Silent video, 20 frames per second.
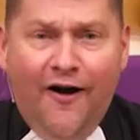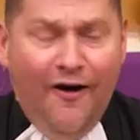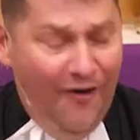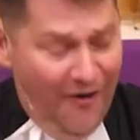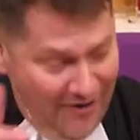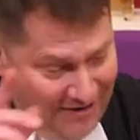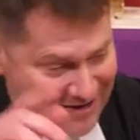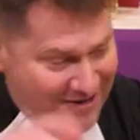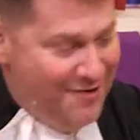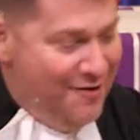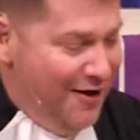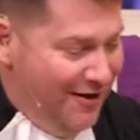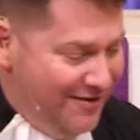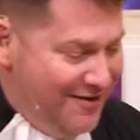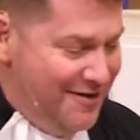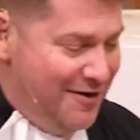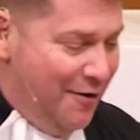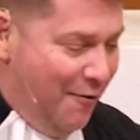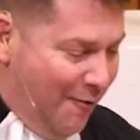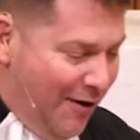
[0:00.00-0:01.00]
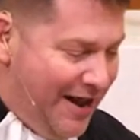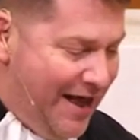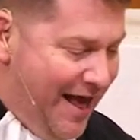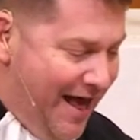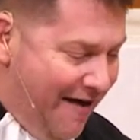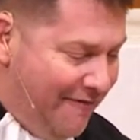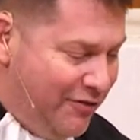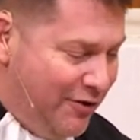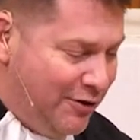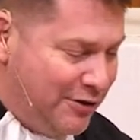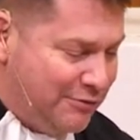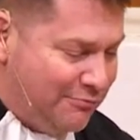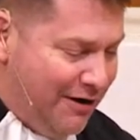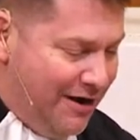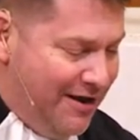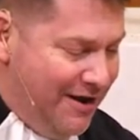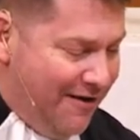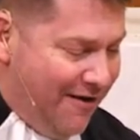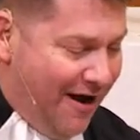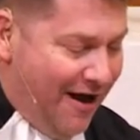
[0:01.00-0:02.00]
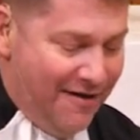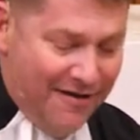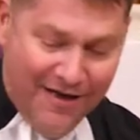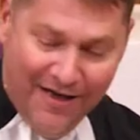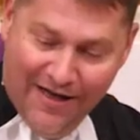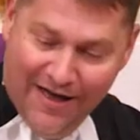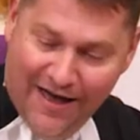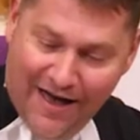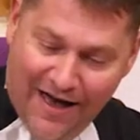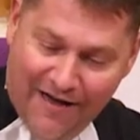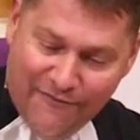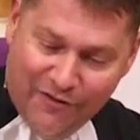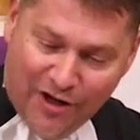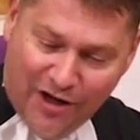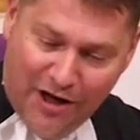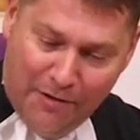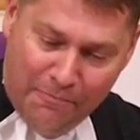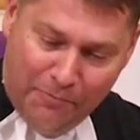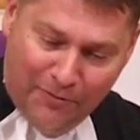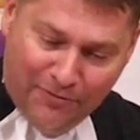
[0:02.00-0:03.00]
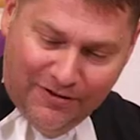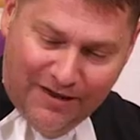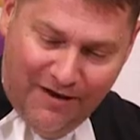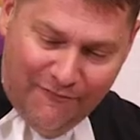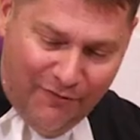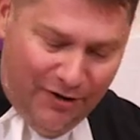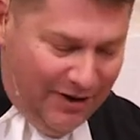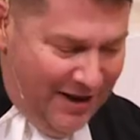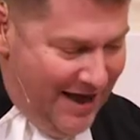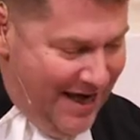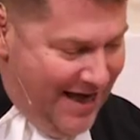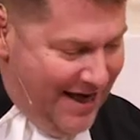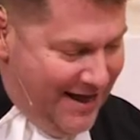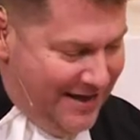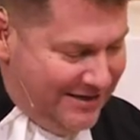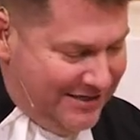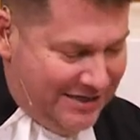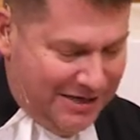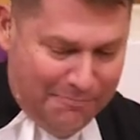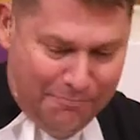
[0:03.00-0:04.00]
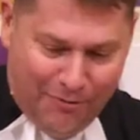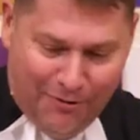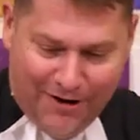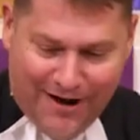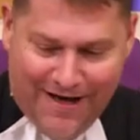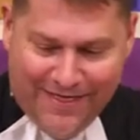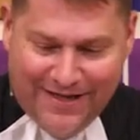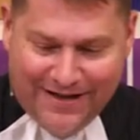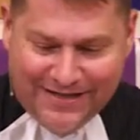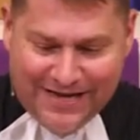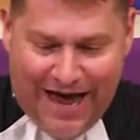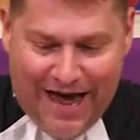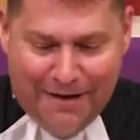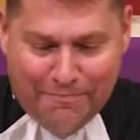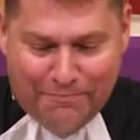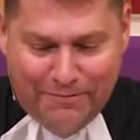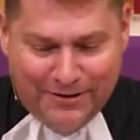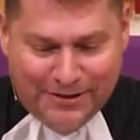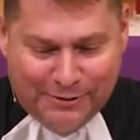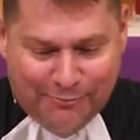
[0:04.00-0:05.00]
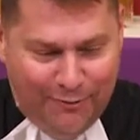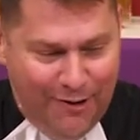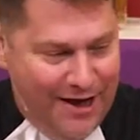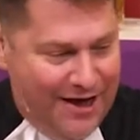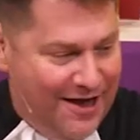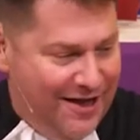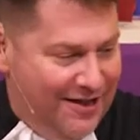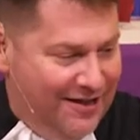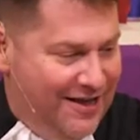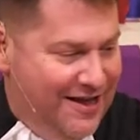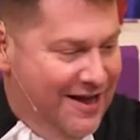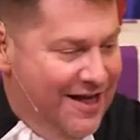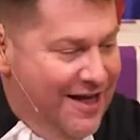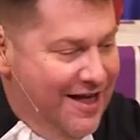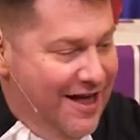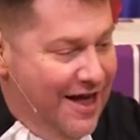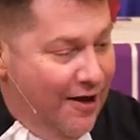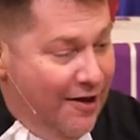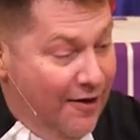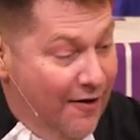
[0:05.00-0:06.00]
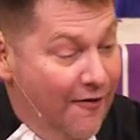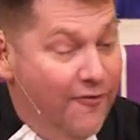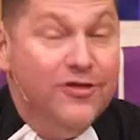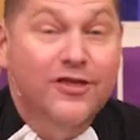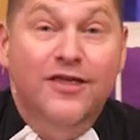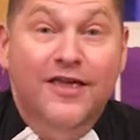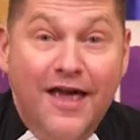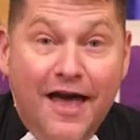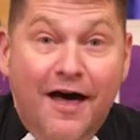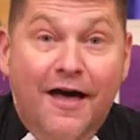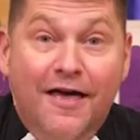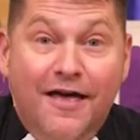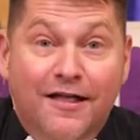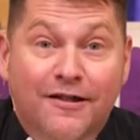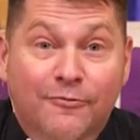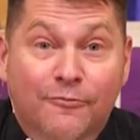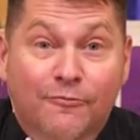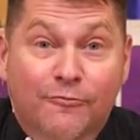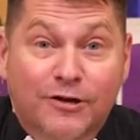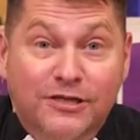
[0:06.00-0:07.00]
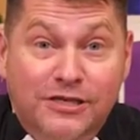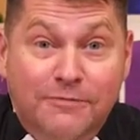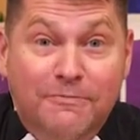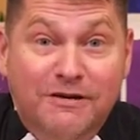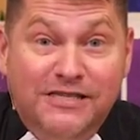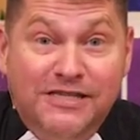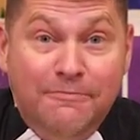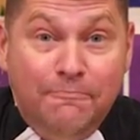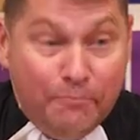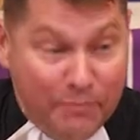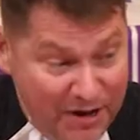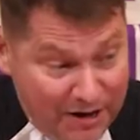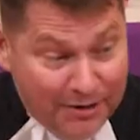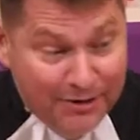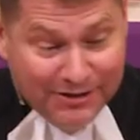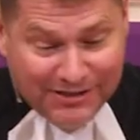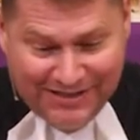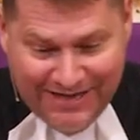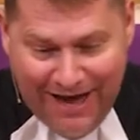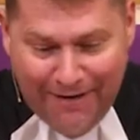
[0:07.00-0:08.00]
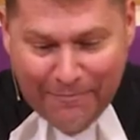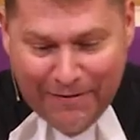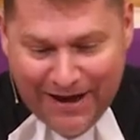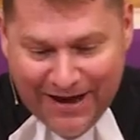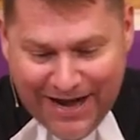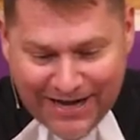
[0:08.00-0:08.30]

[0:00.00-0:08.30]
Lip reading: Oh, you know what? I have those right here. I have a couple deviled eggs to put on the top as well. And what's it missing? Pickles? Yep,